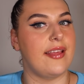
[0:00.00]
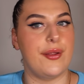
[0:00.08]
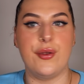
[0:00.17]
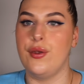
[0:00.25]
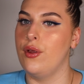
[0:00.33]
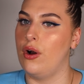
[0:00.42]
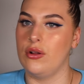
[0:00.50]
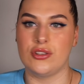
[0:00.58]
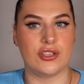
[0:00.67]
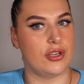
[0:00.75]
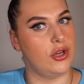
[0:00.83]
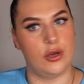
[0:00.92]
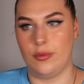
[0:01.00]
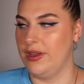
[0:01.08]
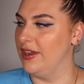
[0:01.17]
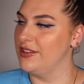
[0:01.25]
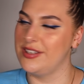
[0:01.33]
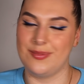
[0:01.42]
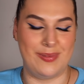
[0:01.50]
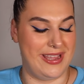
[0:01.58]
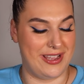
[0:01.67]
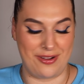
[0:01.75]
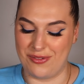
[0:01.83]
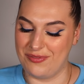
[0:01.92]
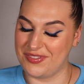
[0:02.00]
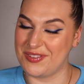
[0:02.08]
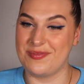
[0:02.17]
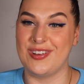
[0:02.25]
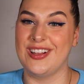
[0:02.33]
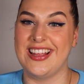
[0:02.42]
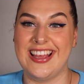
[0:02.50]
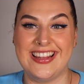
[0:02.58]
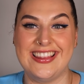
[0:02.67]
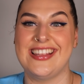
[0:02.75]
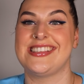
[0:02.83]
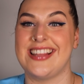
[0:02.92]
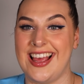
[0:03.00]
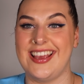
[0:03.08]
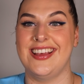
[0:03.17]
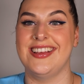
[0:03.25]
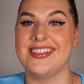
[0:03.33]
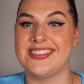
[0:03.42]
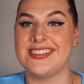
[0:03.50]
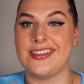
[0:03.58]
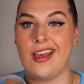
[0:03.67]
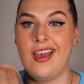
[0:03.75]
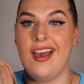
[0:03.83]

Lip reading: they're not going to be comfortable in the slightest.